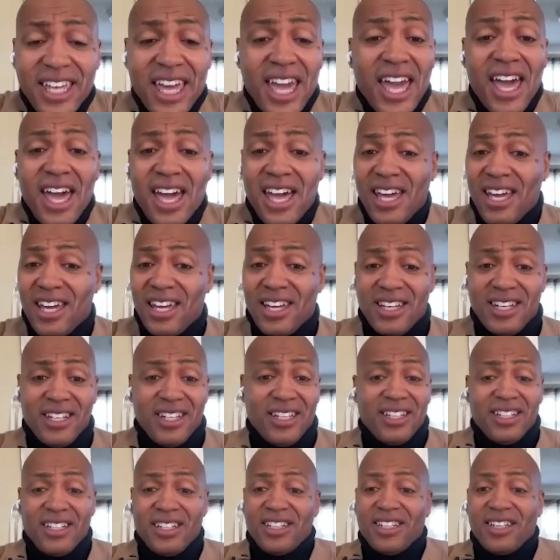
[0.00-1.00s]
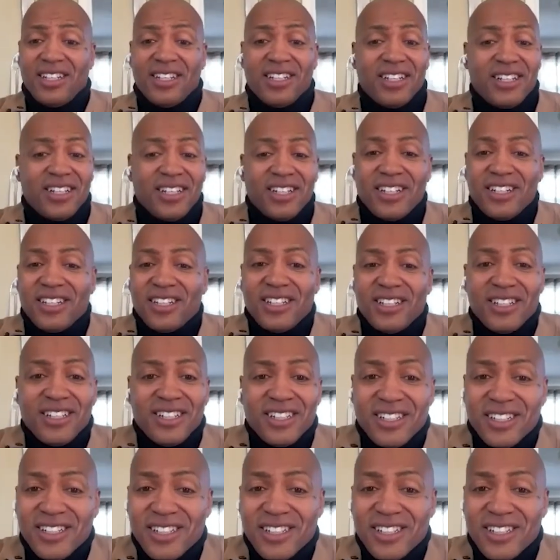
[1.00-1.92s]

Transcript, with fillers: many times have we discussed it,